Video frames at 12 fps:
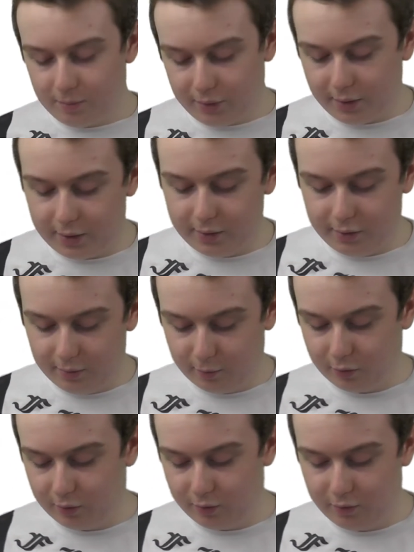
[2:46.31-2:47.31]
plenty
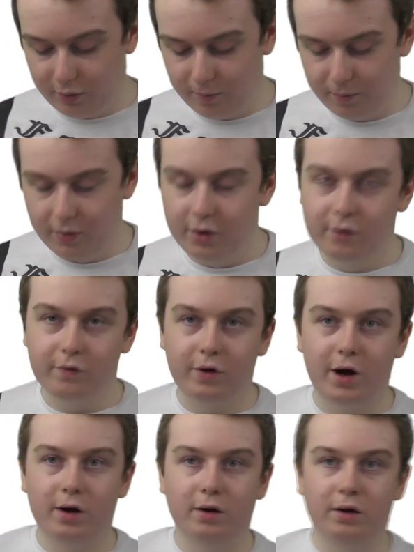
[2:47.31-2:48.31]
more room for
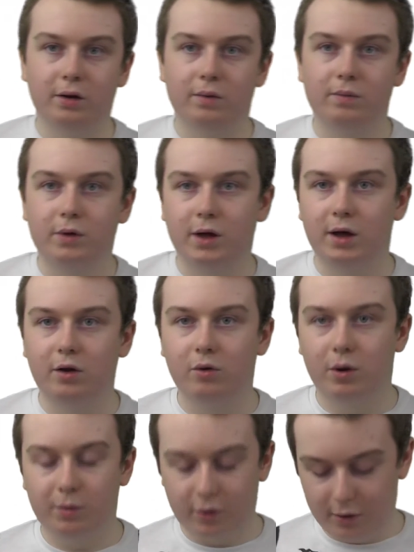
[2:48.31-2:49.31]
any kit
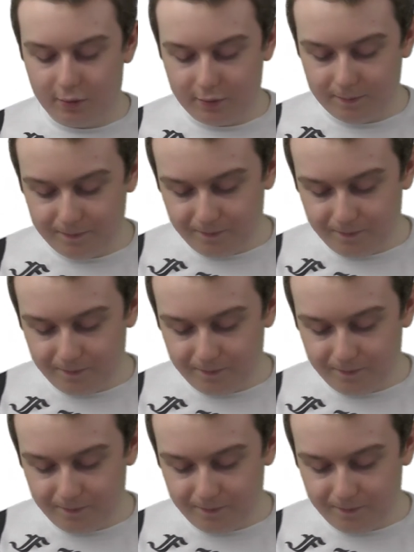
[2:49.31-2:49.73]
you upgrade.